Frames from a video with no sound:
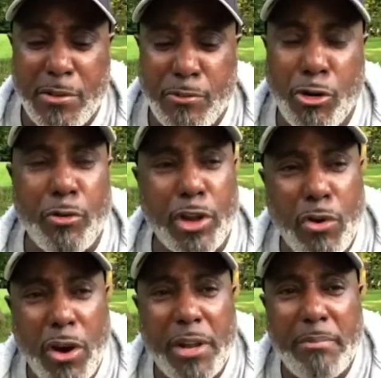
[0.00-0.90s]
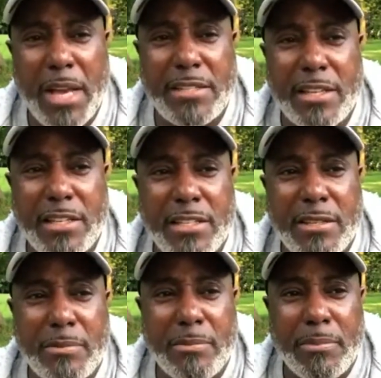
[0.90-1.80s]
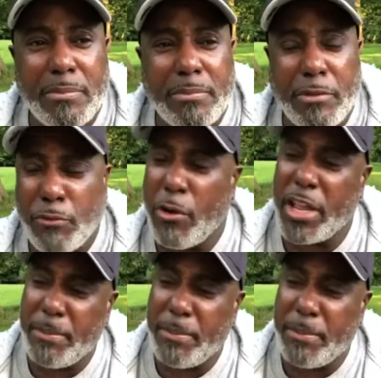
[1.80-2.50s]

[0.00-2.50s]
for a recorded message before